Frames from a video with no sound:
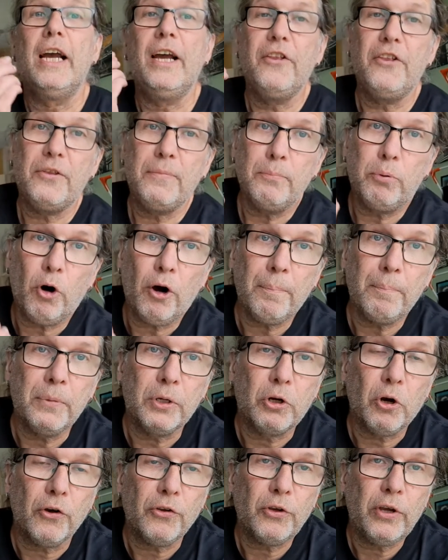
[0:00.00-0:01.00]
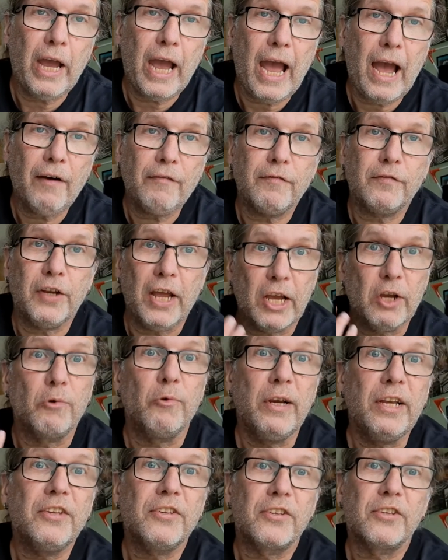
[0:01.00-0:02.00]
it is important because you have to take
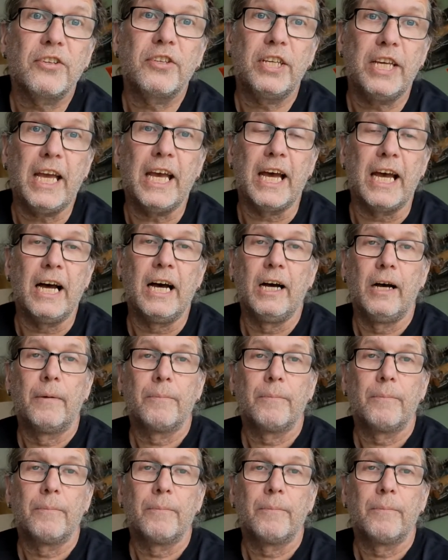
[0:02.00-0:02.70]
risks here.